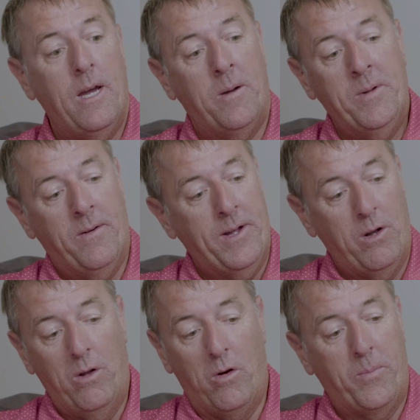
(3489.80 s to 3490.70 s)
Yeah, I mean, I've had
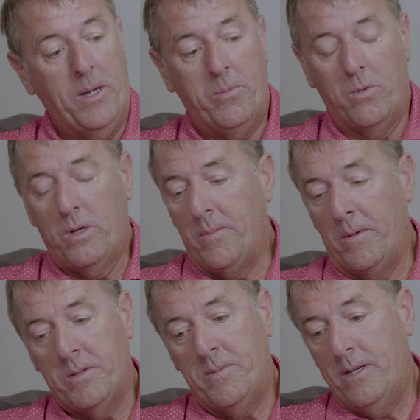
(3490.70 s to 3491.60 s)
a lot of people come
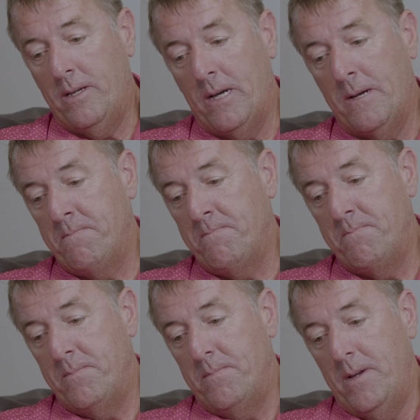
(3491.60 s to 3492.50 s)
up to me
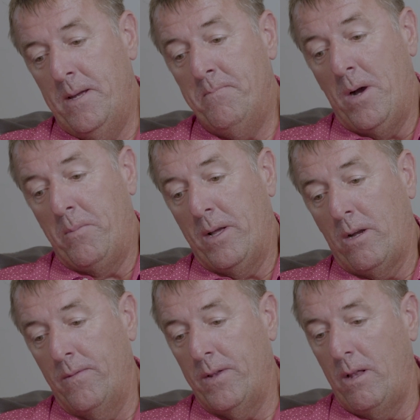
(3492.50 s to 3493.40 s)
in
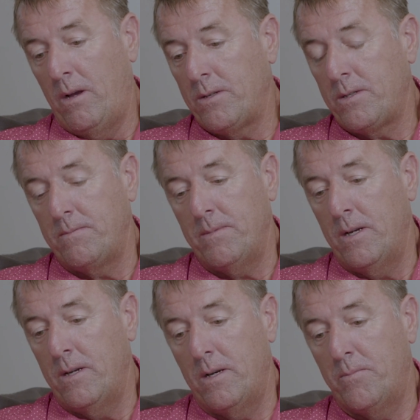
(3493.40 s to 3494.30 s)
public over the last
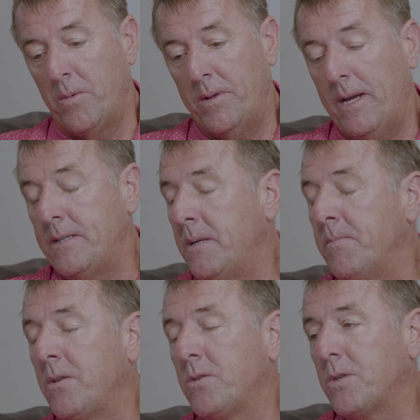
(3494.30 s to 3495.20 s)
probably
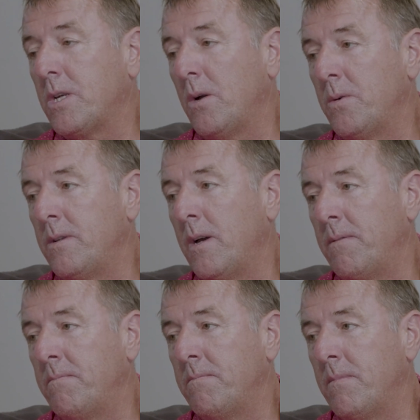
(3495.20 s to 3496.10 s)
18 months or so
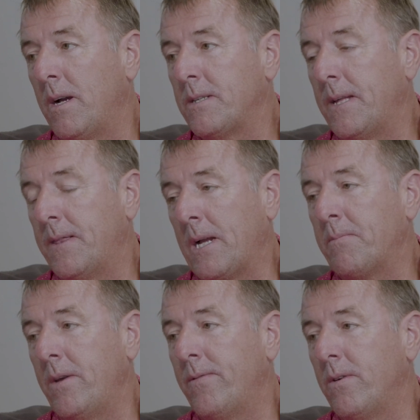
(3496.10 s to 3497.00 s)
and actually
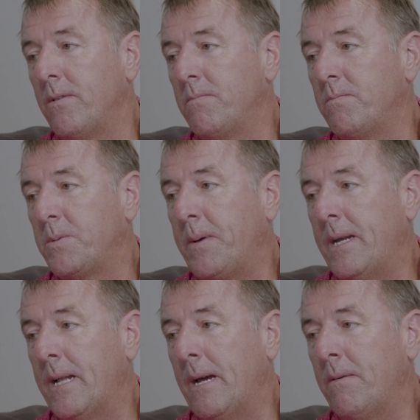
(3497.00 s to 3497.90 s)
thank me for
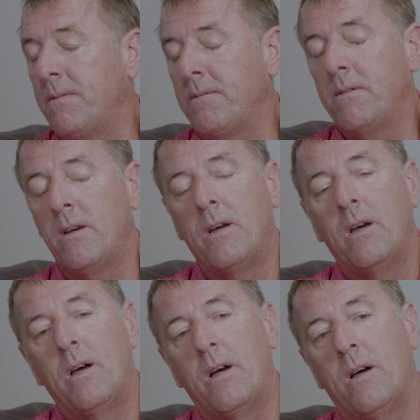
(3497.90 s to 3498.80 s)
speaking out,
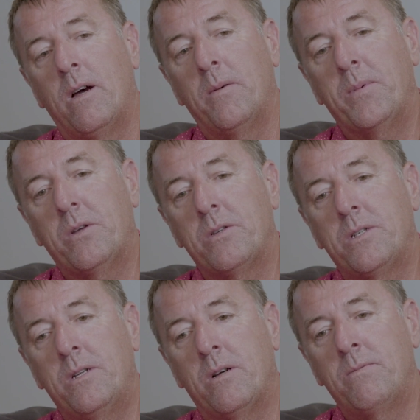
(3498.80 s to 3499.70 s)
and
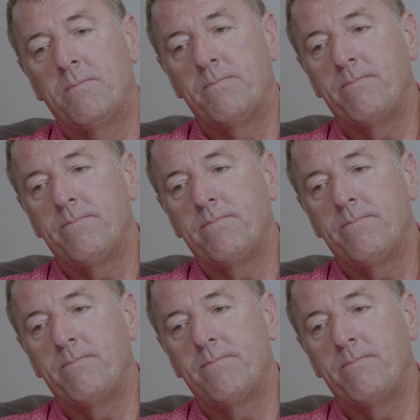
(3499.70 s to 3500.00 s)
because, you know,